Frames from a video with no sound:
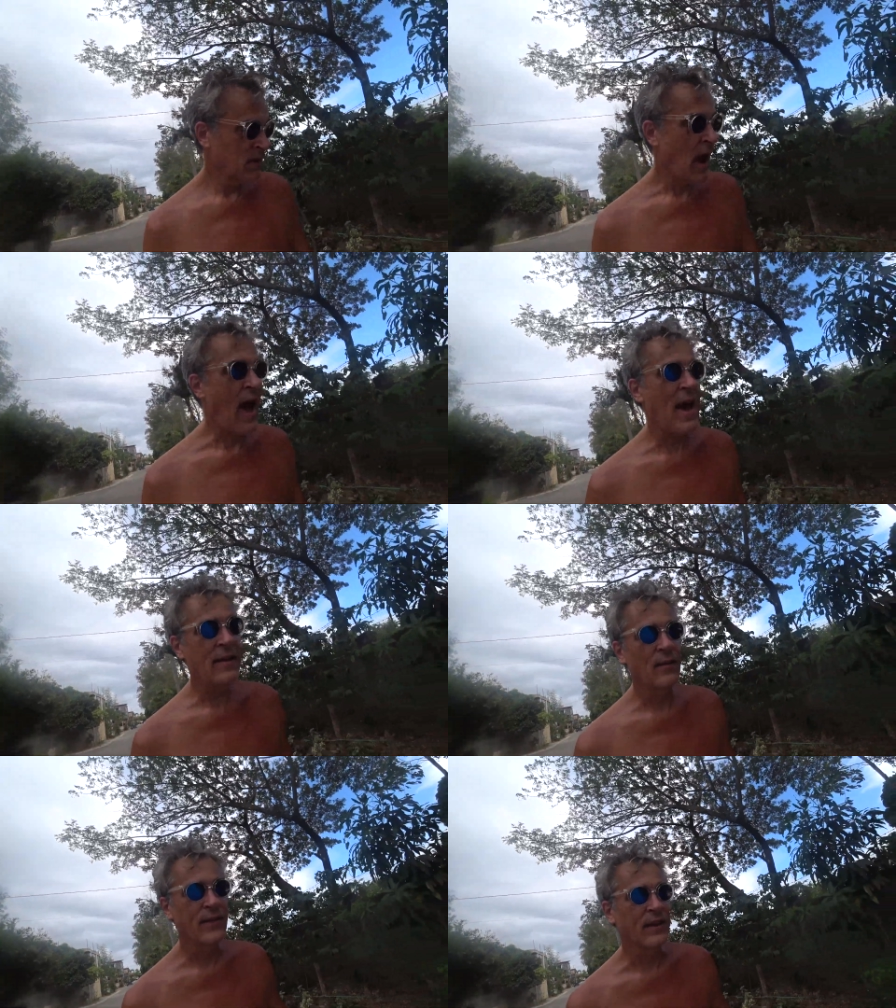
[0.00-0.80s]
I
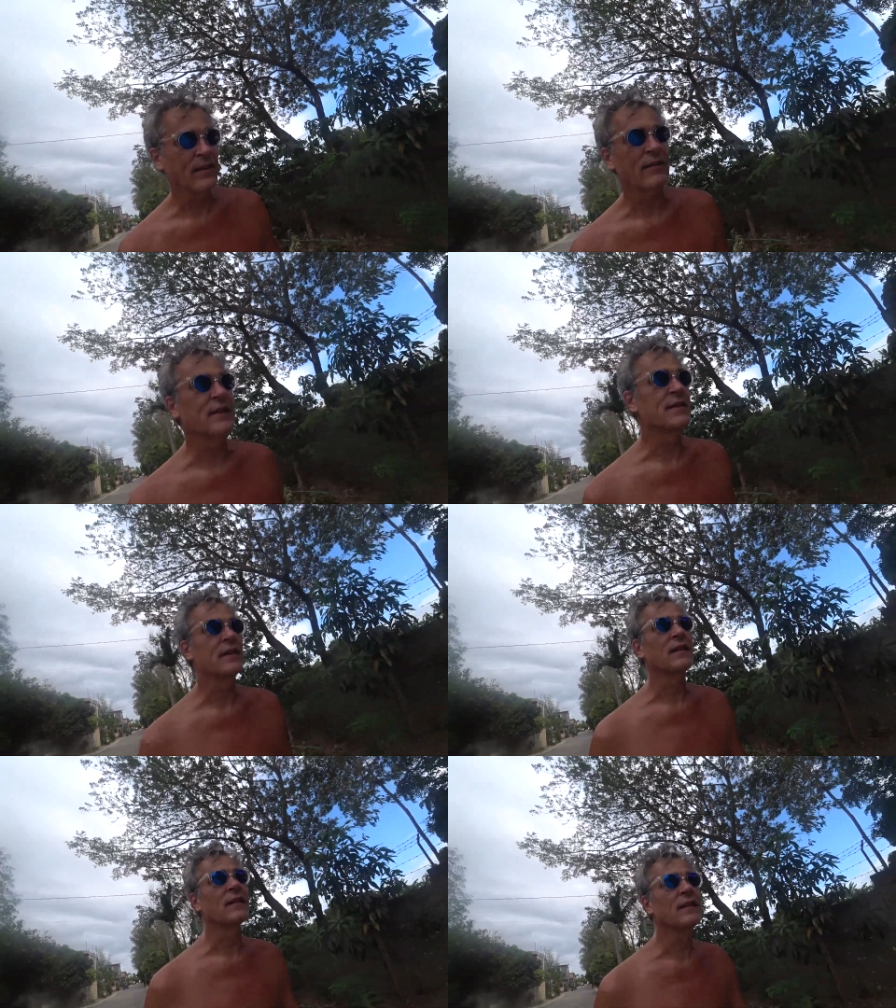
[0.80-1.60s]
don't think they're going to
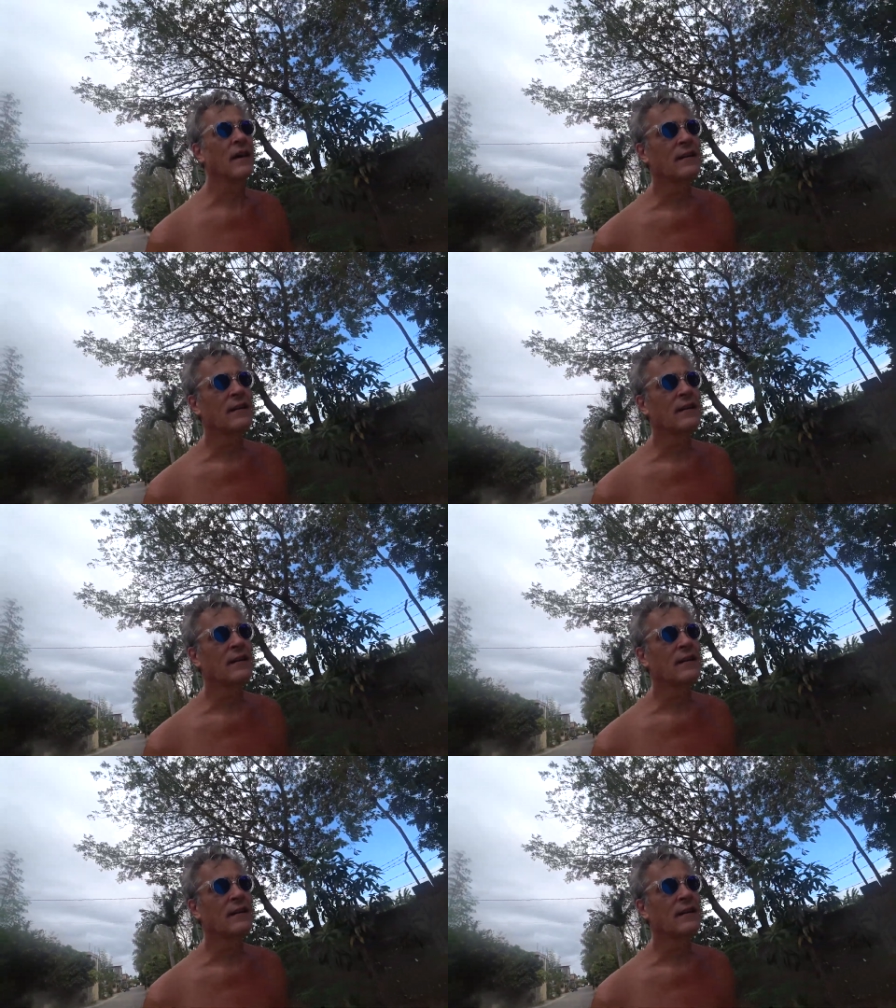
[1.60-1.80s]
steal our car.